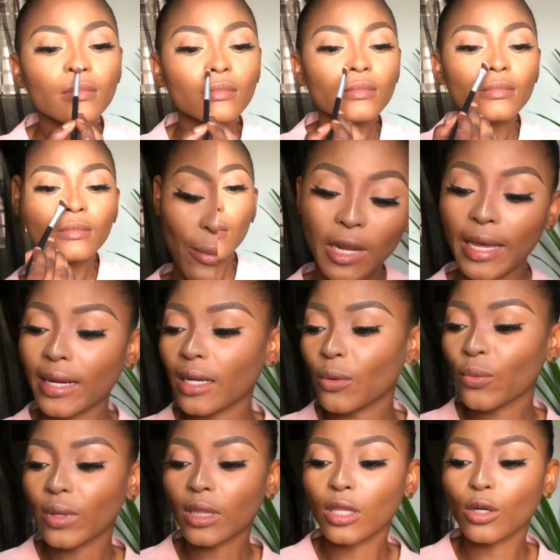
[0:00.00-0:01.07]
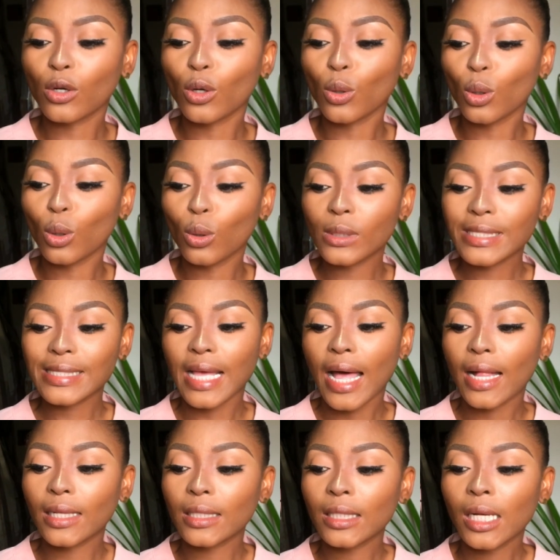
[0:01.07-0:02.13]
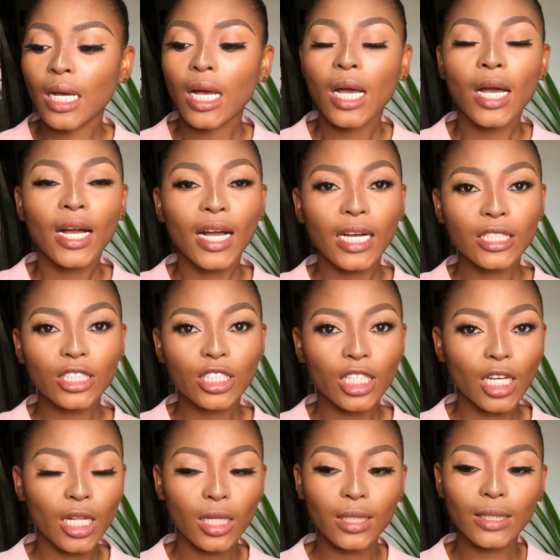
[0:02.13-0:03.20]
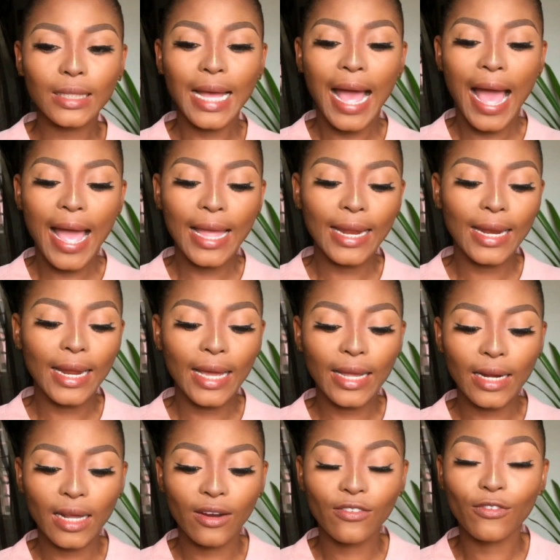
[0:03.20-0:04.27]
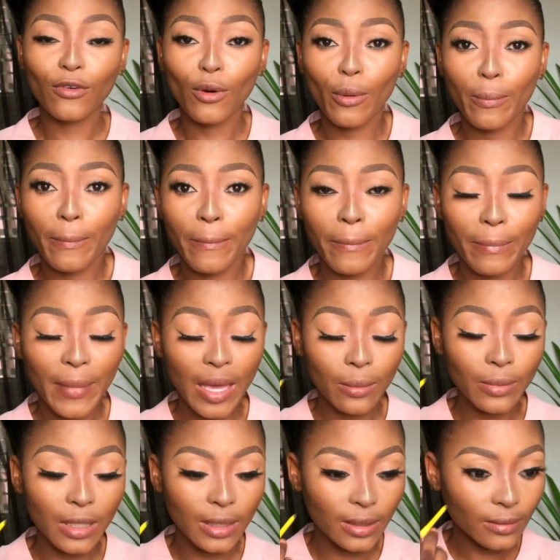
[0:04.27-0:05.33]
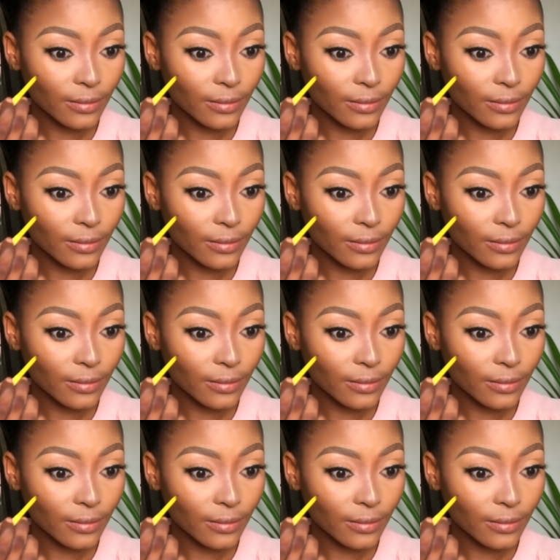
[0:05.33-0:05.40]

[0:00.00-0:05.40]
I'm lining with the Colossal Kajal eyeliner from Maybelline.